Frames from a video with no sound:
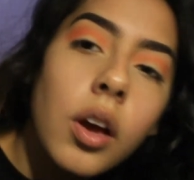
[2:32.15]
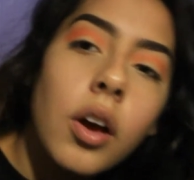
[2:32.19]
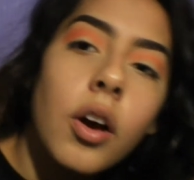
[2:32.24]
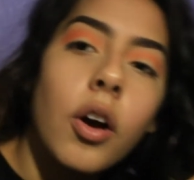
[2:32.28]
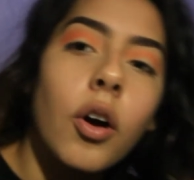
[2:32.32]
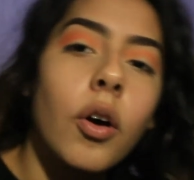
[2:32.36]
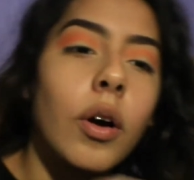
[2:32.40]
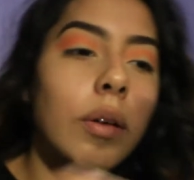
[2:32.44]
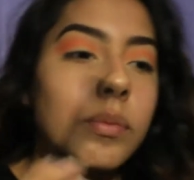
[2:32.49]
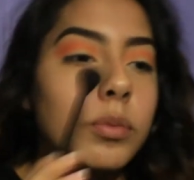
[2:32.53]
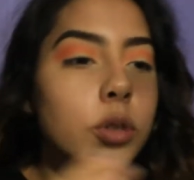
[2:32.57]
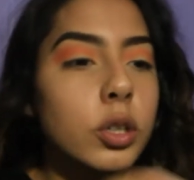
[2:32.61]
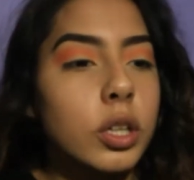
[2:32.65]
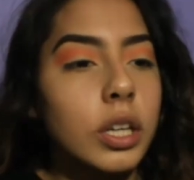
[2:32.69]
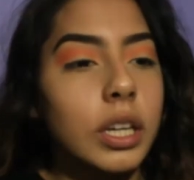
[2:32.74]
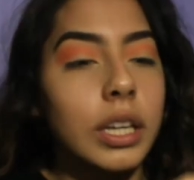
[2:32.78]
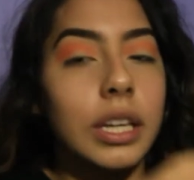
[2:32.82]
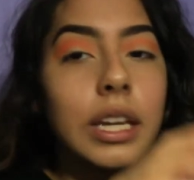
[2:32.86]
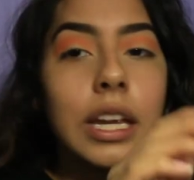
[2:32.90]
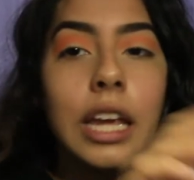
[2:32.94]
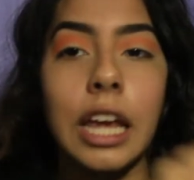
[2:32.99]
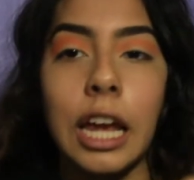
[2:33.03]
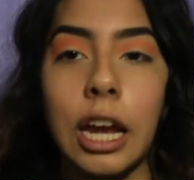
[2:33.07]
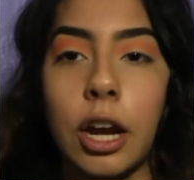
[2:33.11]
Oh, I'm
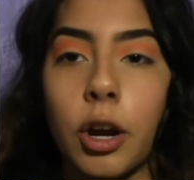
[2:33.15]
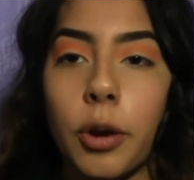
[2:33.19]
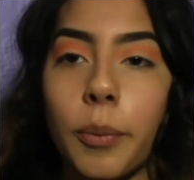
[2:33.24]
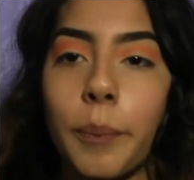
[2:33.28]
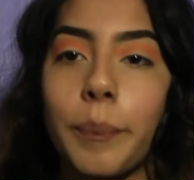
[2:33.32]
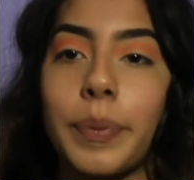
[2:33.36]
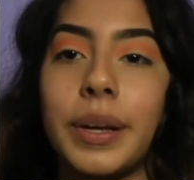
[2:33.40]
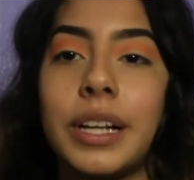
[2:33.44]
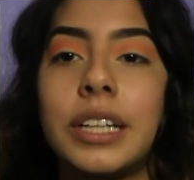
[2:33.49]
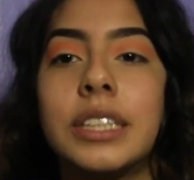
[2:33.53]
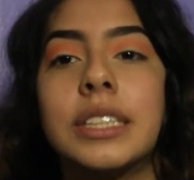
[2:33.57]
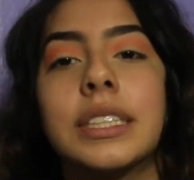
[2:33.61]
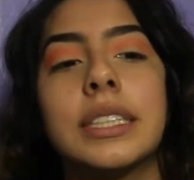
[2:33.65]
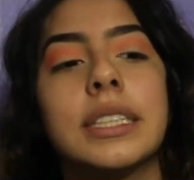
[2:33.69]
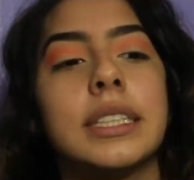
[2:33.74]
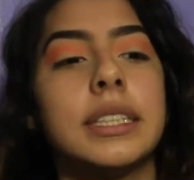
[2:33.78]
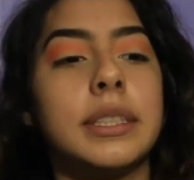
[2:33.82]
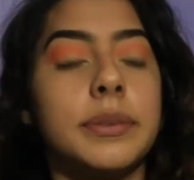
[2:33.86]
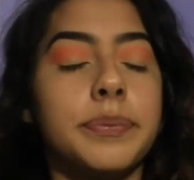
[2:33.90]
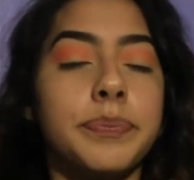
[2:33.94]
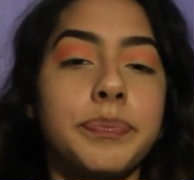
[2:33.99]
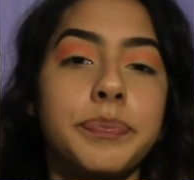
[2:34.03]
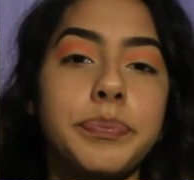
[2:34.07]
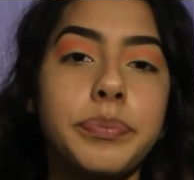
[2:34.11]
looking here
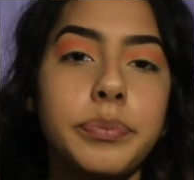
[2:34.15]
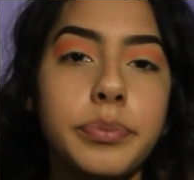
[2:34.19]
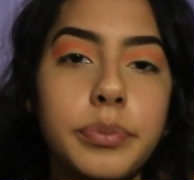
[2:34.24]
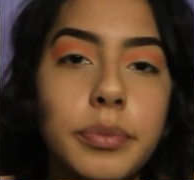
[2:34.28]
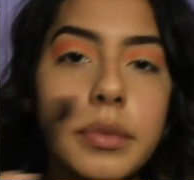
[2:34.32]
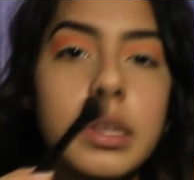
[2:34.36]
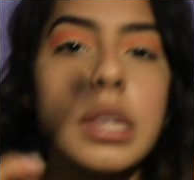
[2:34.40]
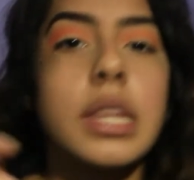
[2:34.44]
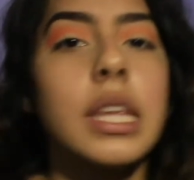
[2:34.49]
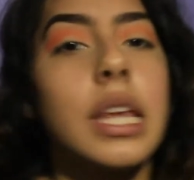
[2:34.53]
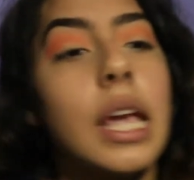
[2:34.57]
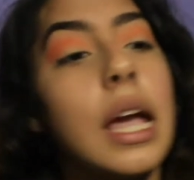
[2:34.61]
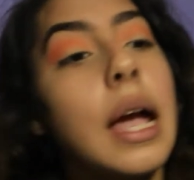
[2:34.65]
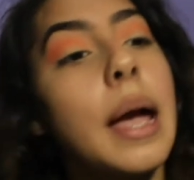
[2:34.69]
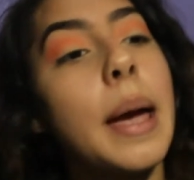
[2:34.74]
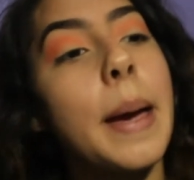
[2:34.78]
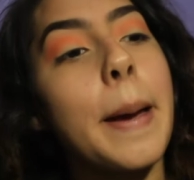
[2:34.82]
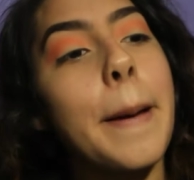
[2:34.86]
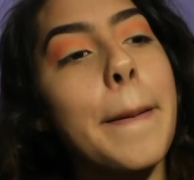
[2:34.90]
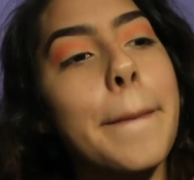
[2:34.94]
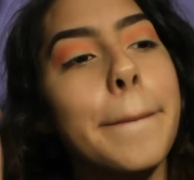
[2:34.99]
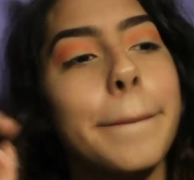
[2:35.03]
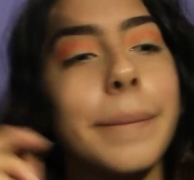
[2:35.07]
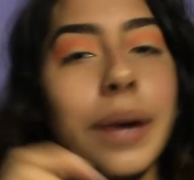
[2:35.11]
because
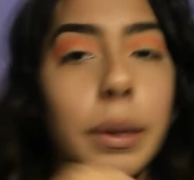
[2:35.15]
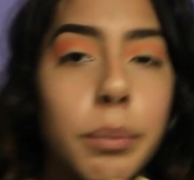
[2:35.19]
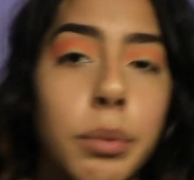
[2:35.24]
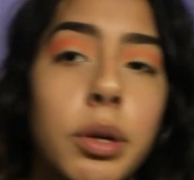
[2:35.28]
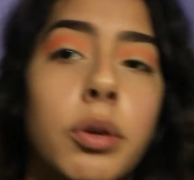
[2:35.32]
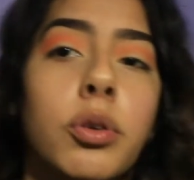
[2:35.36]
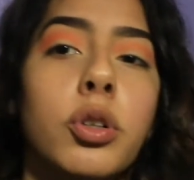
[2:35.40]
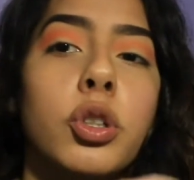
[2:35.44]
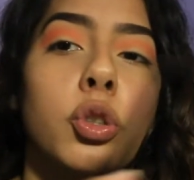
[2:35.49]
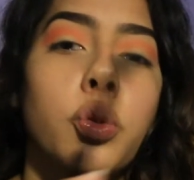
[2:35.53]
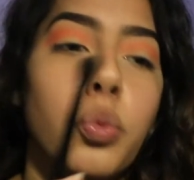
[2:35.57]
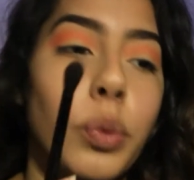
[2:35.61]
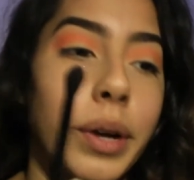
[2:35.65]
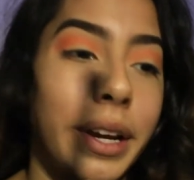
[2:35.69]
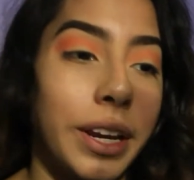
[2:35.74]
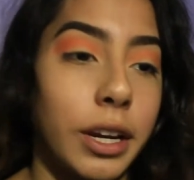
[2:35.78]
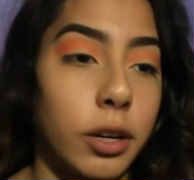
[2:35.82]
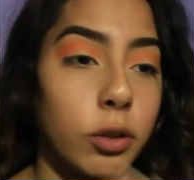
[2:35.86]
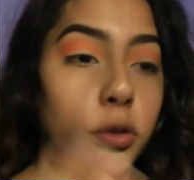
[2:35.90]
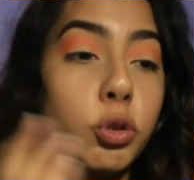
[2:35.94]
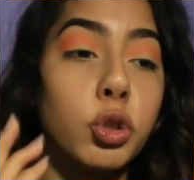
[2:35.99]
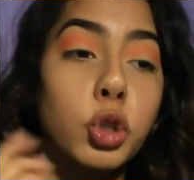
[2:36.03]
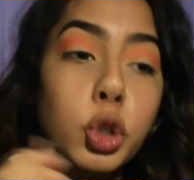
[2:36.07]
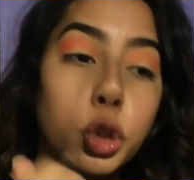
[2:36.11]
my mirror is right
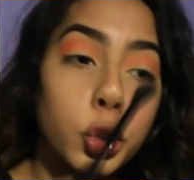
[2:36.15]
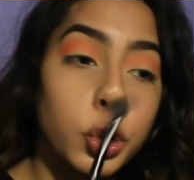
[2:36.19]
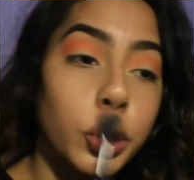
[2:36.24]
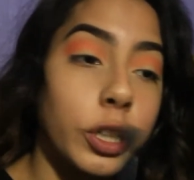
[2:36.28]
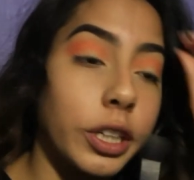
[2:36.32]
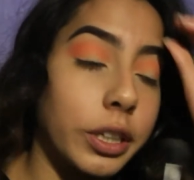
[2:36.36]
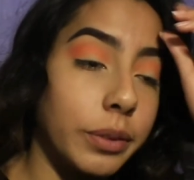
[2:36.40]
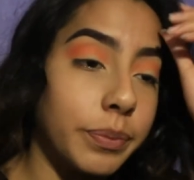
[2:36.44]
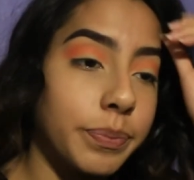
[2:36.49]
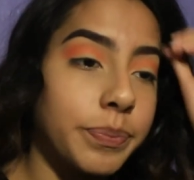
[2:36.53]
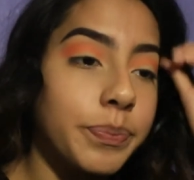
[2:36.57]
here. Straight.